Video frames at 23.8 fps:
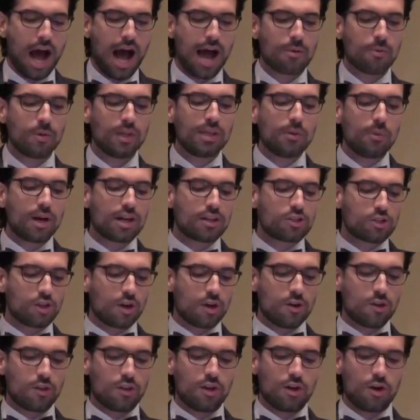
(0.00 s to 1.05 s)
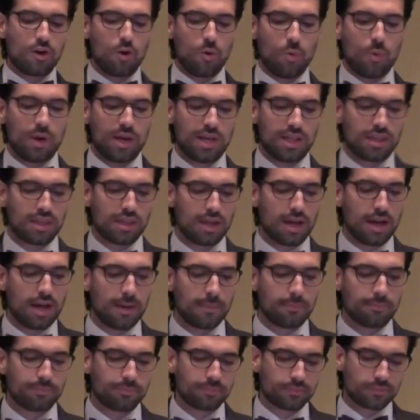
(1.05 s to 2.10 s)
I really want to start, though, with
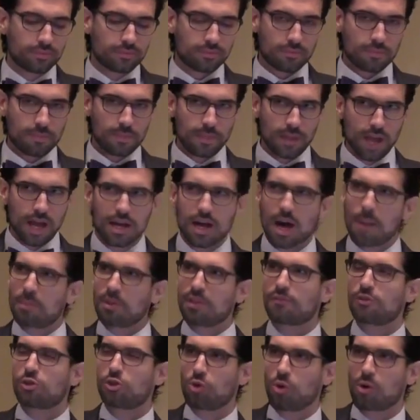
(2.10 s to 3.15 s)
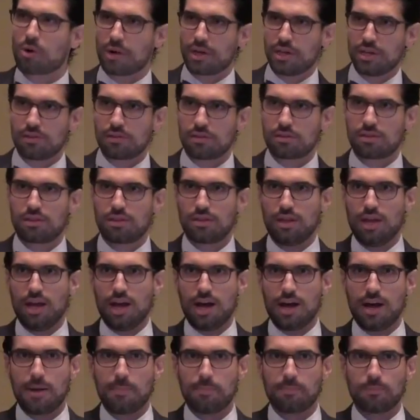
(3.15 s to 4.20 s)
a couple of stories, or
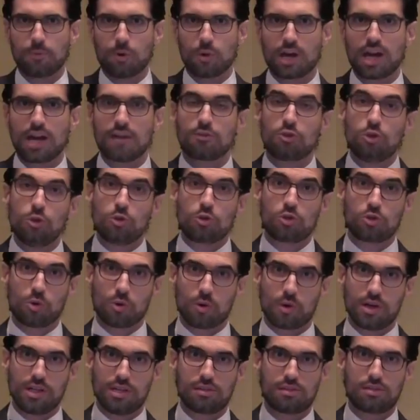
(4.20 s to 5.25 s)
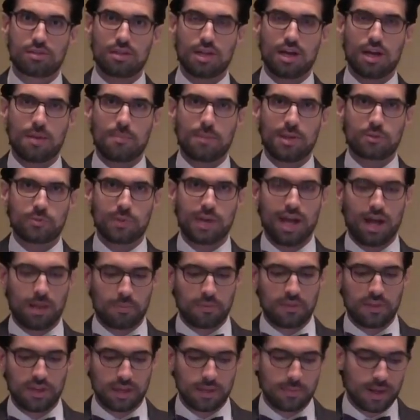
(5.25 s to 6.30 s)
kind of two stories, as we
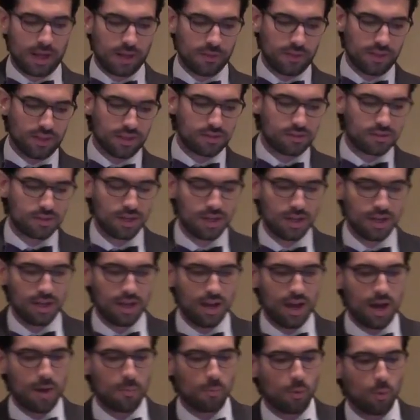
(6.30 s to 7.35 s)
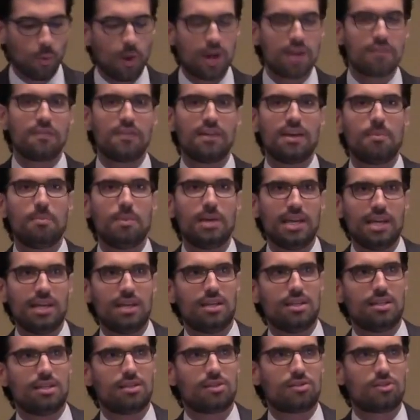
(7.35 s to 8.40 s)
help think about this. One of them
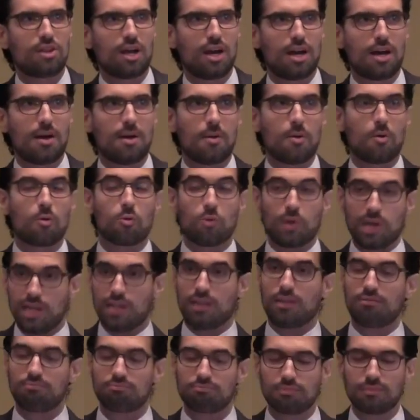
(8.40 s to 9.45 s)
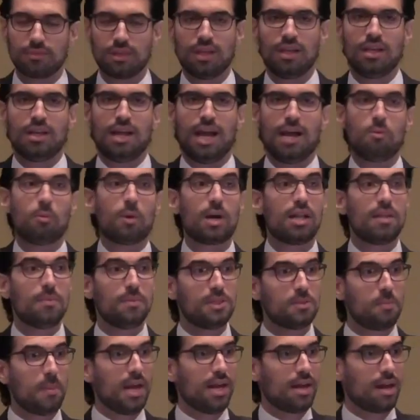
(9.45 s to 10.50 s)
is real, and one of them
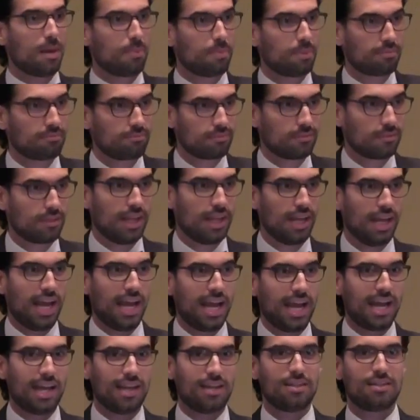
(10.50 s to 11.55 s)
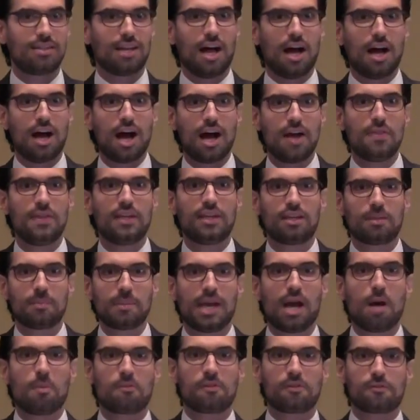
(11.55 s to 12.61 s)
is made up. And I think it'll
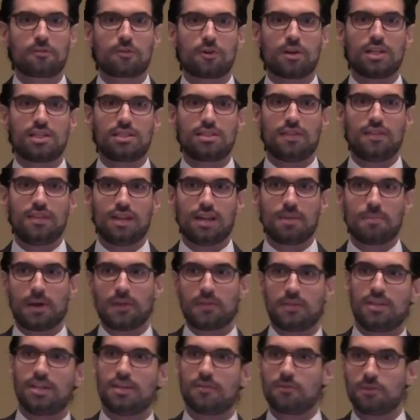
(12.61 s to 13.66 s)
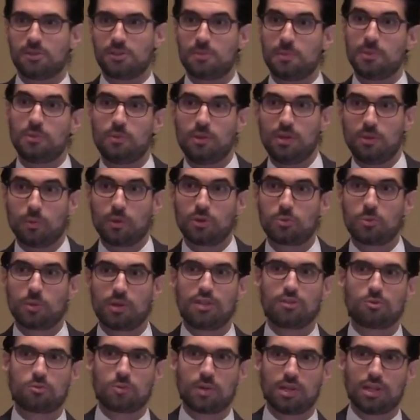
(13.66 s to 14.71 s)
be helpful for us to think about the difference between which
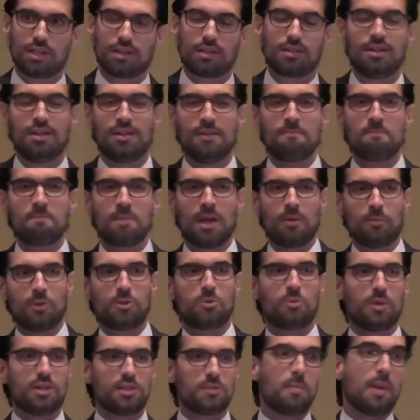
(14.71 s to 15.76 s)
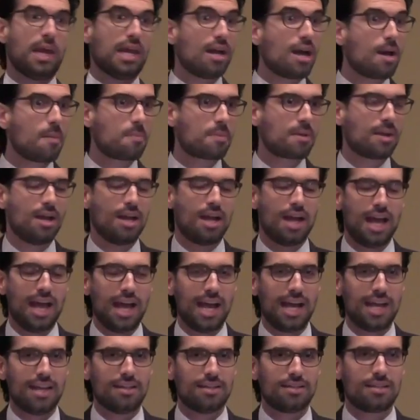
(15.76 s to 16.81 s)
one is real and which one is made up.
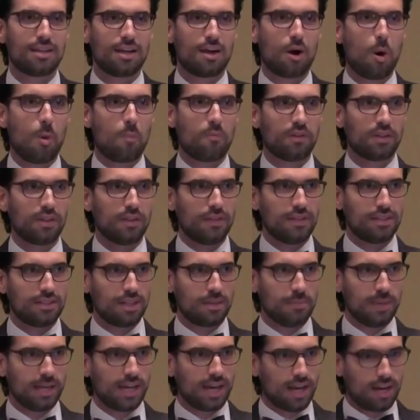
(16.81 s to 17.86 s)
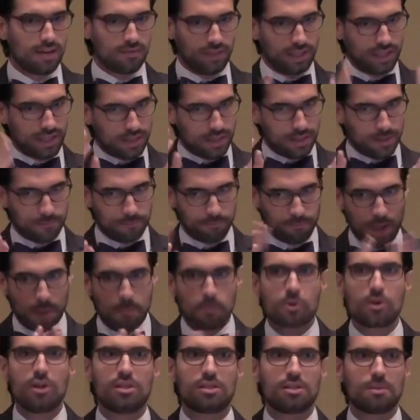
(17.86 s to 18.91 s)
And hopefully this can be kind of like a
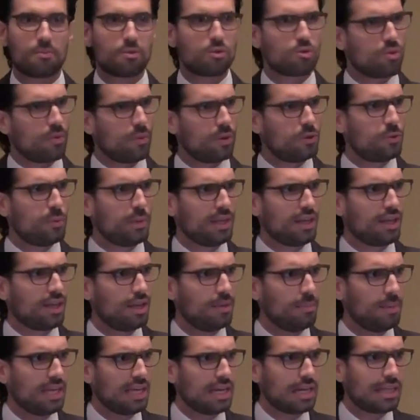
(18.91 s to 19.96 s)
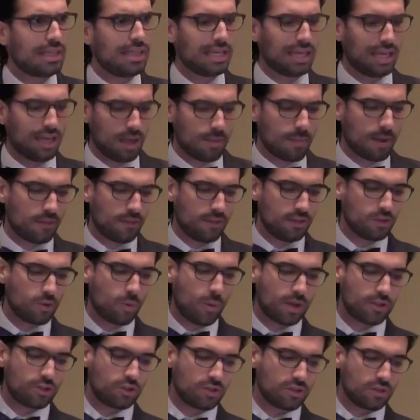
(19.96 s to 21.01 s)
prism through which we can begin thinking about these
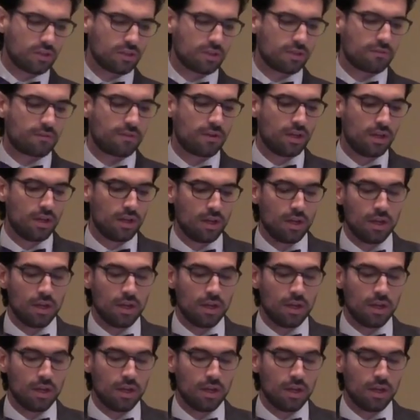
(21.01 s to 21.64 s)
questions of